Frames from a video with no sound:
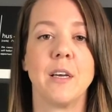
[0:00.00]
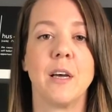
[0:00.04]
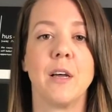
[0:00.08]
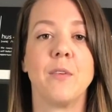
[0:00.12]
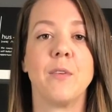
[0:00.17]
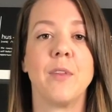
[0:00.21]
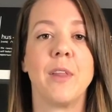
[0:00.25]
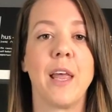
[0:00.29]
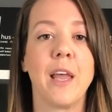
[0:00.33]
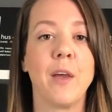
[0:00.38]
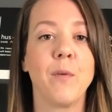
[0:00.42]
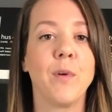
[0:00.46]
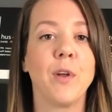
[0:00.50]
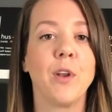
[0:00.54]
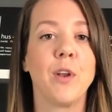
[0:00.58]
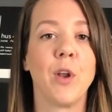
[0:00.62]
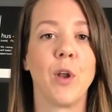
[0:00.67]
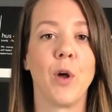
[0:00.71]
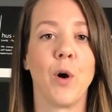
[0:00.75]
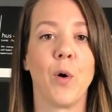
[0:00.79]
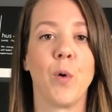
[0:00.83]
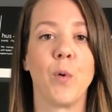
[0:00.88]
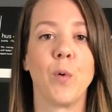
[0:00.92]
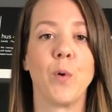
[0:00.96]
They would
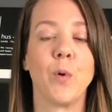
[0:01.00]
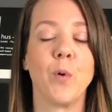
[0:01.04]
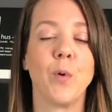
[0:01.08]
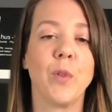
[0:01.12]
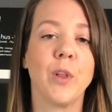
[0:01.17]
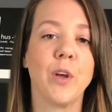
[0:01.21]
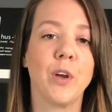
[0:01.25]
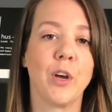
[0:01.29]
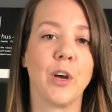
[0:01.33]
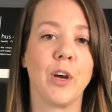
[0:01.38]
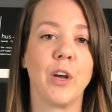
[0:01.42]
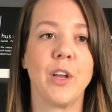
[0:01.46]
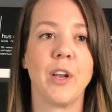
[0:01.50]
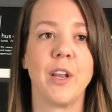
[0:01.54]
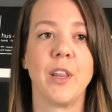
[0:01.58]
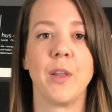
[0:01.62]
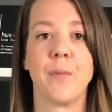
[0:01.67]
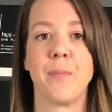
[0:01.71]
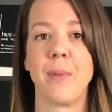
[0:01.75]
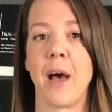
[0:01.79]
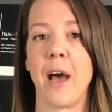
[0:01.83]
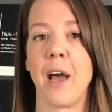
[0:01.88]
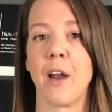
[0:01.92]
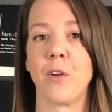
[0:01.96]
know who the good and the
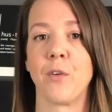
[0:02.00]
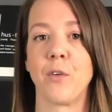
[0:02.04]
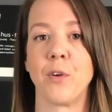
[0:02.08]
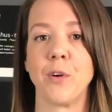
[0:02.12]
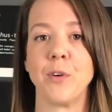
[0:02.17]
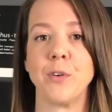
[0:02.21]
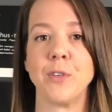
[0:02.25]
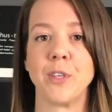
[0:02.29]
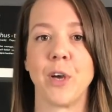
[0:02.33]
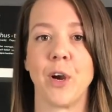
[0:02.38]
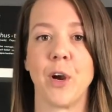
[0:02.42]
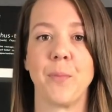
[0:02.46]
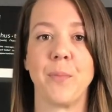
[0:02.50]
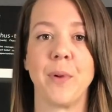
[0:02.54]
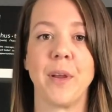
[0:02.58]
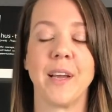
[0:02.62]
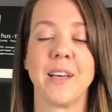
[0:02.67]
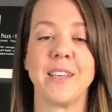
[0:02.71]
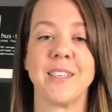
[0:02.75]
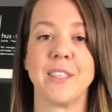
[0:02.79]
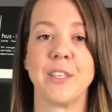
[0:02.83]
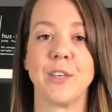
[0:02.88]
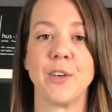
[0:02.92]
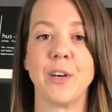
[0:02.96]
bad crews are
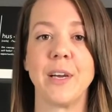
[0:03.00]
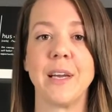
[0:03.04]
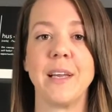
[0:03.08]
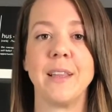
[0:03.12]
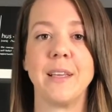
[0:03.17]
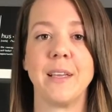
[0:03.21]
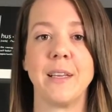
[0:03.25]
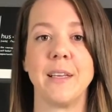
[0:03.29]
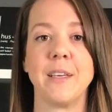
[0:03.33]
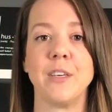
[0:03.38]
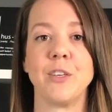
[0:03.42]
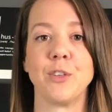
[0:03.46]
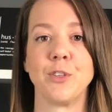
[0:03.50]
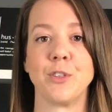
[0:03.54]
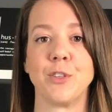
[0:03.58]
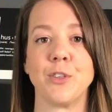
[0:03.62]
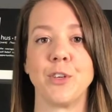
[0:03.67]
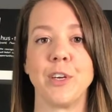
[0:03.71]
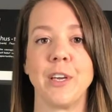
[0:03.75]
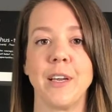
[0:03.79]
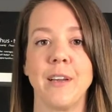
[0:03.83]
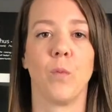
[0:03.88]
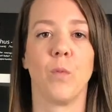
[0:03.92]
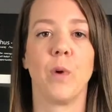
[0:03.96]
because they're in the
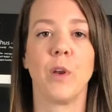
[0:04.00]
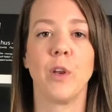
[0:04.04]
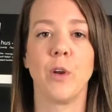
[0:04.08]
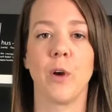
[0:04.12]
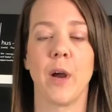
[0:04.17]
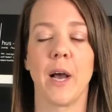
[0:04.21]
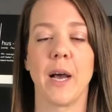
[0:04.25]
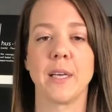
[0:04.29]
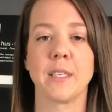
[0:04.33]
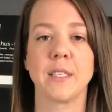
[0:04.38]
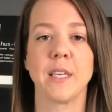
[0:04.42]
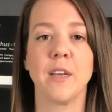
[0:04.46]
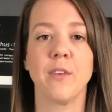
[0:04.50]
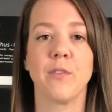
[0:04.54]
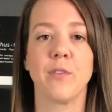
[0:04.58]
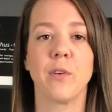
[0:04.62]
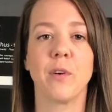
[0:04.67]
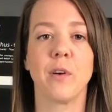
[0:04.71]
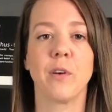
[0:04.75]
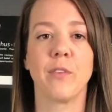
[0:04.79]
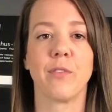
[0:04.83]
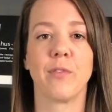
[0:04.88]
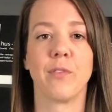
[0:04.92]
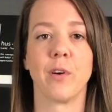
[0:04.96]
industry. When you're asking
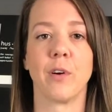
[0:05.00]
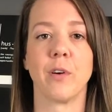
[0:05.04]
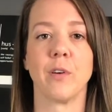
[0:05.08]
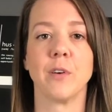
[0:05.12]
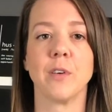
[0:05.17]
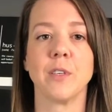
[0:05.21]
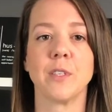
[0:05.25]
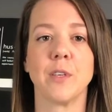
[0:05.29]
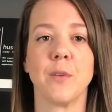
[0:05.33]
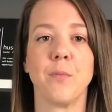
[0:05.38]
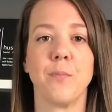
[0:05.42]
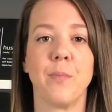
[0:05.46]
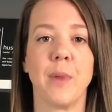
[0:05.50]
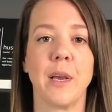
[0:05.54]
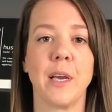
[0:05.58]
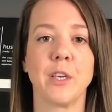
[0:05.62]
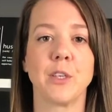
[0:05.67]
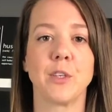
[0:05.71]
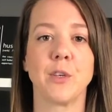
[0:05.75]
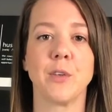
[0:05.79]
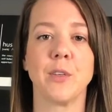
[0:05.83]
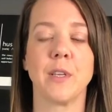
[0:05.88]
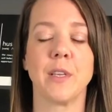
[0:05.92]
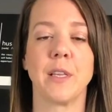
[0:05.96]
for referrals, make
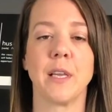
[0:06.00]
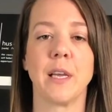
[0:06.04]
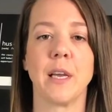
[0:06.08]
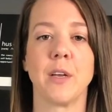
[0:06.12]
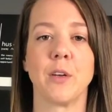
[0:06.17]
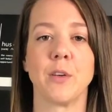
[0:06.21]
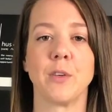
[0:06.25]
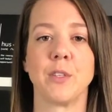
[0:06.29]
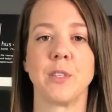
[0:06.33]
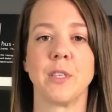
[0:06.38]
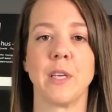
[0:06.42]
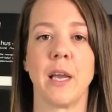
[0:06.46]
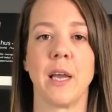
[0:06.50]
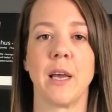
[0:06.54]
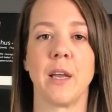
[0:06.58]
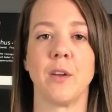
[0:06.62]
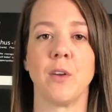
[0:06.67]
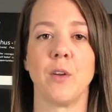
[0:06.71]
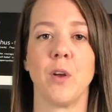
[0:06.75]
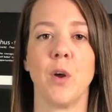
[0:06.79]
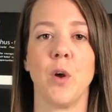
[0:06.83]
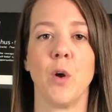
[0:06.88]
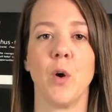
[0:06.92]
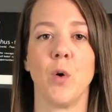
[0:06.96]
sure that they
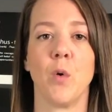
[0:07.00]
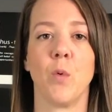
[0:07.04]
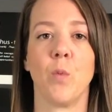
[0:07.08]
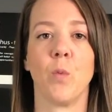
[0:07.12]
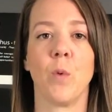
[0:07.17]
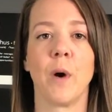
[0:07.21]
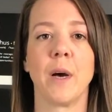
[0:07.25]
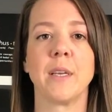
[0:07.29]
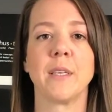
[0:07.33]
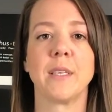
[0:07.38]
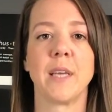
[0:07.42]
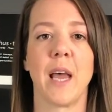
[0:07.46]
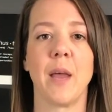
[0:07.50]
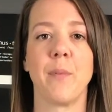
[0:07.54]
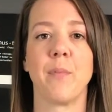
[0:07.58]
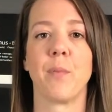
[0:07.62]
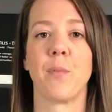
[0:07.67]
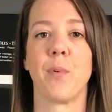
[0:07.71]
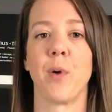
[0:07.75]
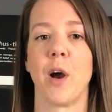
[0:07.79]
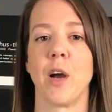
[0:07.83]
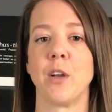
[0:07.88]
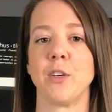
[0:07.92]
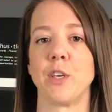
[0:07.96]
understand what type of
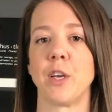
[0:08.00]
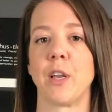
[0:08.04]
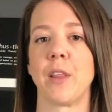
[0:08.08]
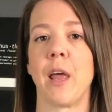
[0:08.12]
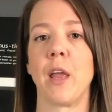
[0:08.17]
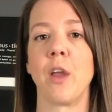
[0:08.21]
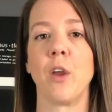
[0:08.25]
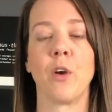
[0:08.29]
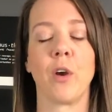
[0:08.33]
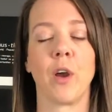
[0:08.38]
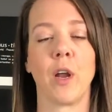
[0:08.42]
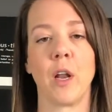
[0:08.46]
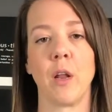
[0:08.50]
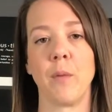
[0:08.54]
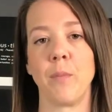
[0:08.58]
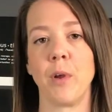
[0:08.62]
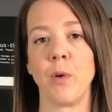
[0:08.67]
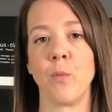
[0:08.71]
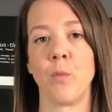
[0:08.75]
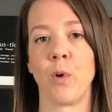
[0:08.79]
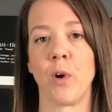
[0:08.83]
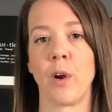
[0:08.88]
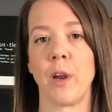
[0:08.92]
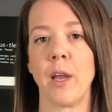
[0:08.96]
project that you're going to be
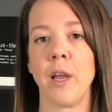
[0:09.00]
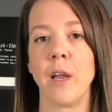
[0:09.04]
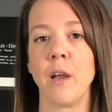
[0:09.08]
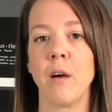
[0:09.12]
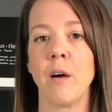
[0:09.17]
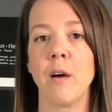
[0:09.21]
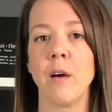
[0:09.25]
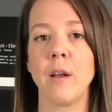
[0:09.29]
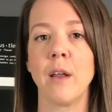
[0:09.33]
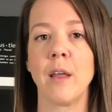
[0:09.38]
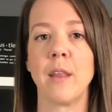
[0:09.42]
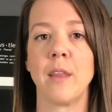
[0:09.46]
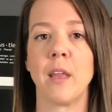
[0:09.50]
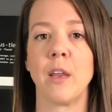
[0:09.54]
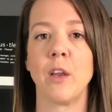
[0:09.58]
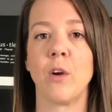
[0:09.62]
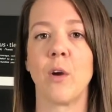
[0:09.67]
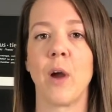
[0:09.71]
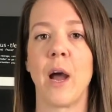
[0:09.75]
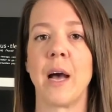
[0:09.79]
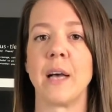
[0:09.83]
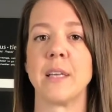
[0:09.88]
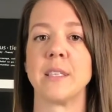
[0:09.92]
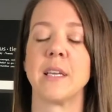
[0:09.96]
working on and that
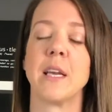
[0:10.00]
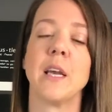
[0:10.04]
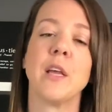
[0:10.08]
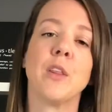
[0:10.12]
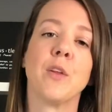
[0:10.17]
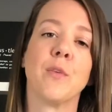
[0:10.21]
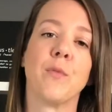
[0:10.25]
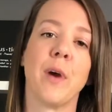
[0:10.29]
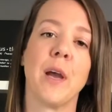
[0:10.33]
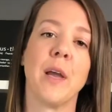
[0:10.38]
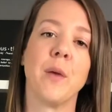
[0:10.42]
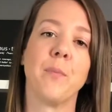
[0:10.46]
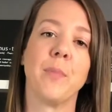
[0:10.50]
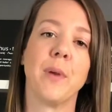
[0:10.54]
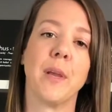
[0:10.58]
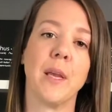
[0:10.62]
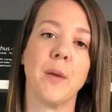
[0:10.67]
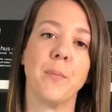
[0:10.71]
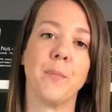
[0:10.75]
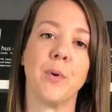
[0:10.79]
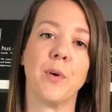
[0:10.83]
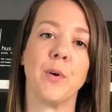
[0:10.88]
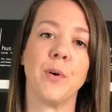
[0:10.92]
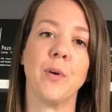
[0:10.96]
you're asking the right
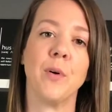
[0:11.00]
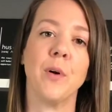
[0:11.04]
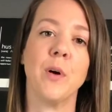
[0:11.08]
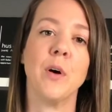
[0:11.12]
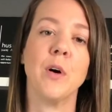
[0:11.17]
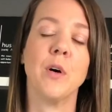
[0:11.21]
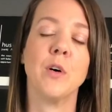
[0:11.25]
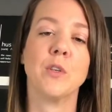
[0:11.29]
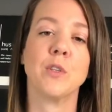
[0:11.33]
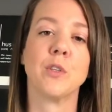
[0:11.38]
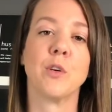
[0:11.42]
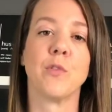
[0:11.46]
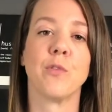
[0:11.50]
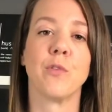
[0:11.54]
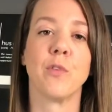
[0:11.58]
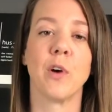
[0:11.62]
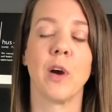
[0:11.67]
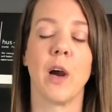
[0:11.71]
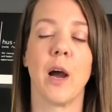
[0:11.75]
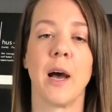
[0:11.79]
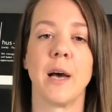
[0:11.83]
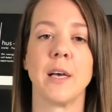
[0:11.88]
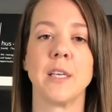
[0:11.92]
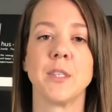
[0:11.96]
people. So
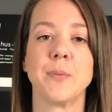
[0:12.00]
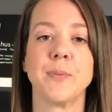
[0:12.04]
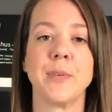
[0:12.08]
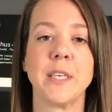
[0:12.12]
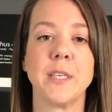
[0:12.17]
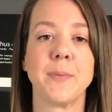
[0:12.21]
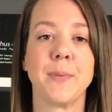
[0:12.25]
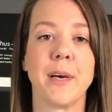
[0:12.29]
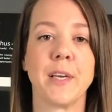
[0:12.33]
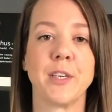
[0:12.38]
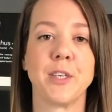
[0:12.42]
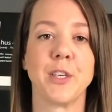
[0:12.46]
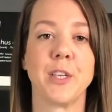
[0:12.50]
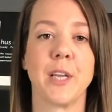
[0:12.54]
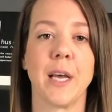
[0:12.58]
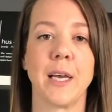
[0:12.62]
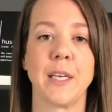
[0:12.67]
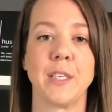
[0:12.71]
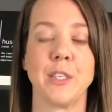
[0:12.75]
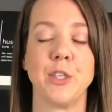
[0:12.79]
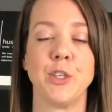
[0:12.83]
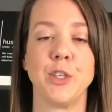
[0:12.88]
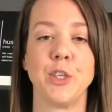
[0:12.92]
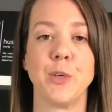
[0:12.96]
for us, we
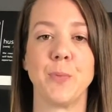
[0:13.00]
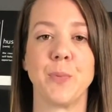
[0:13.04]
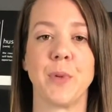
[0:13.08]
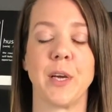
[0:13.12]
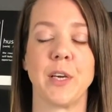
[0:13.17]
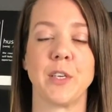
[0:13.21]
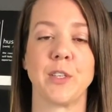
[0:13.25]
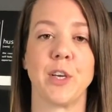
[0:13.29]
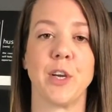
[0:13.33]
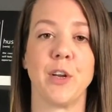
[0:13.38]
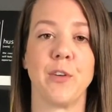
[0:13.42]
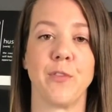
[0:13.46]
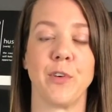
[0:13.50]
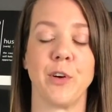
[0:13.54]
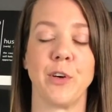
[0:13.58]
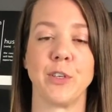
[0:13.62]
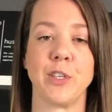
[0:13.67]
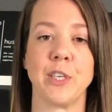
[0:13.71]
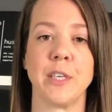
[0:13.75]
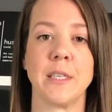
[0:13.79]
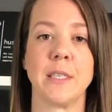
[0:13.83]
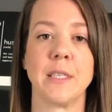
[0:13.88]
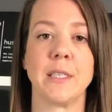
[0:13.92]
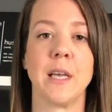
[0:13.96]
specialize in duplex
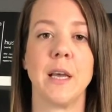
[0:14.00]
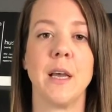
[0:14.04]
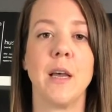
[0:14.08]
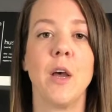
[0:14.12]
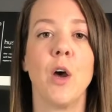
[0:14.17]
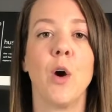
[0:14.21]
conversions.